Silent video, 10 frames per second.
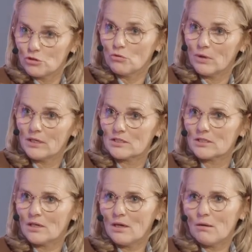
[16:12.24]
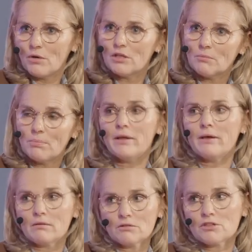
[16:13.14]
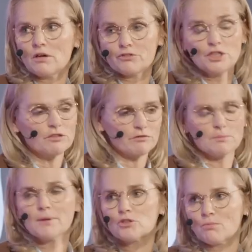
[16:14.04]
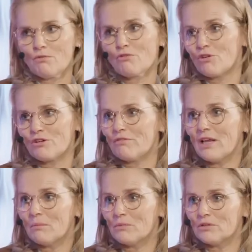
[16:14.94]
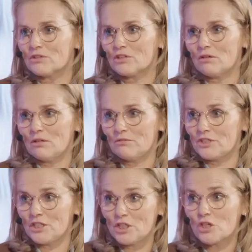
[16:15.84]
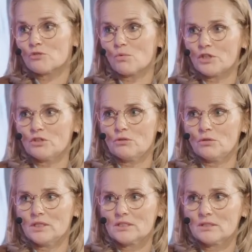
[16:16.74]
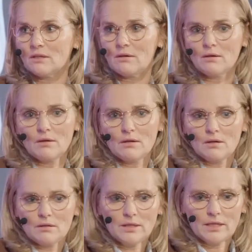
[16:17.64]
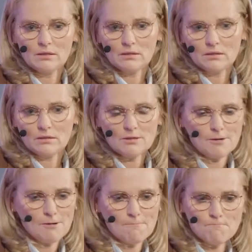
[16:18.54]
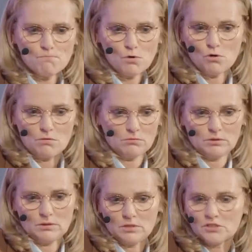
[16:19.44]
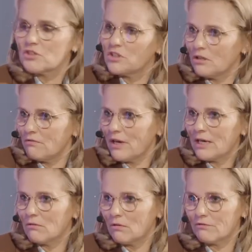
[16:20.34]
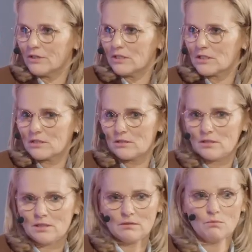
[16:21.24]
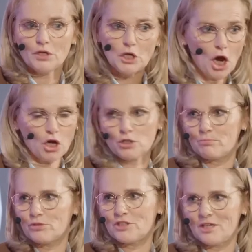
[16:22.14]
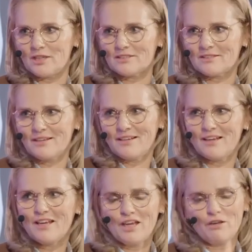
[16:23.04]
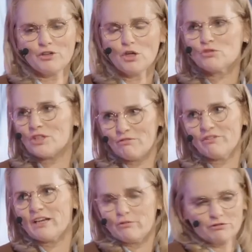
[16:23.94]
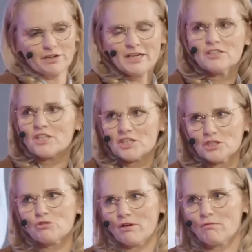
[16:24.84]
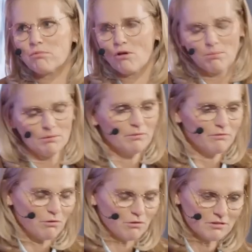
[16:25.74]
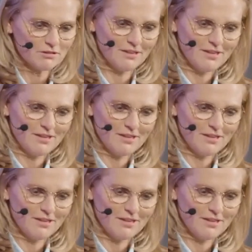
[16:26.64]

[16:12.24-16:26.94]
do it, but the player herself, she's responsible for her development. So if she doesn't want to do it, then or doesn't see the value of it, then we're not going to push that. If you don't see the value of training sessions, you have a problem, of course.